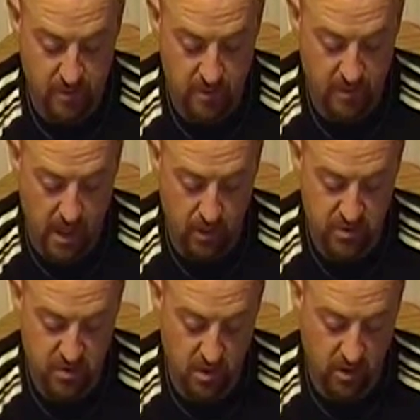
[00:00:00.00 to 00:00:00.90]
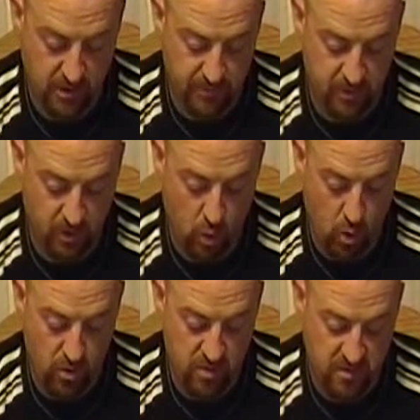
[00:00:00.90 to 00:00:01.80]
the counters are all clipped in the
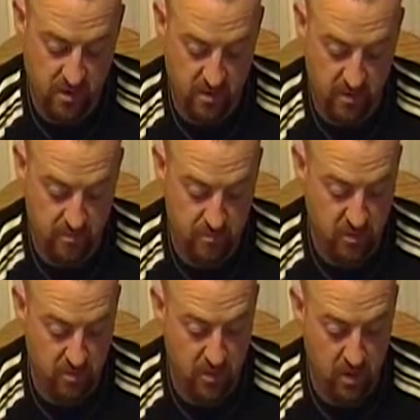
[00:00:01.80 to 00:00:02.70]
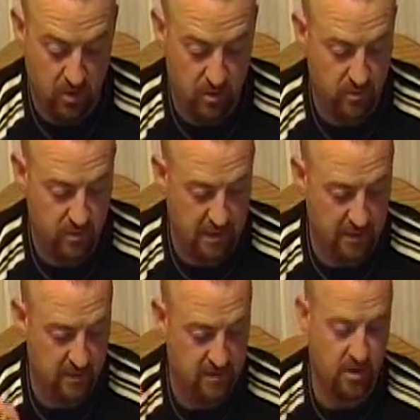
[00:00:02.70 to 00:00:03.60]
corners. None of the middle
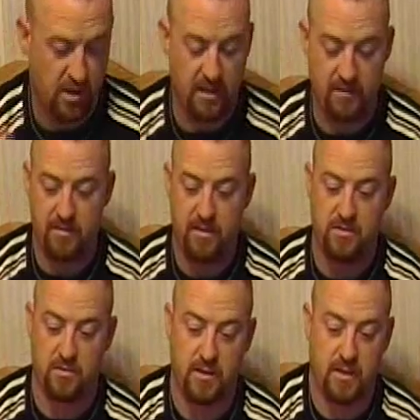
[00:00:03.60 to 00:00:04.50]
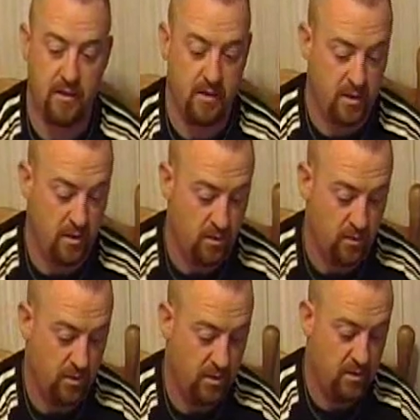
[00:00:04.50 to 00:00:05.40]
that gets caught in everything. So you got
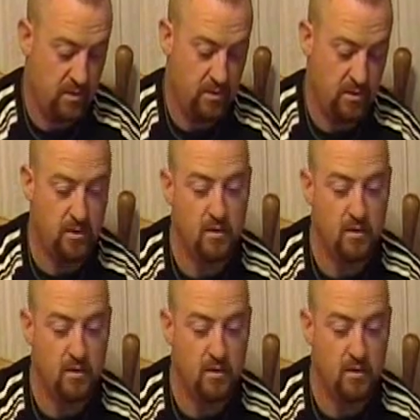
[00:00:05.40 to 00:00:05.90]
1,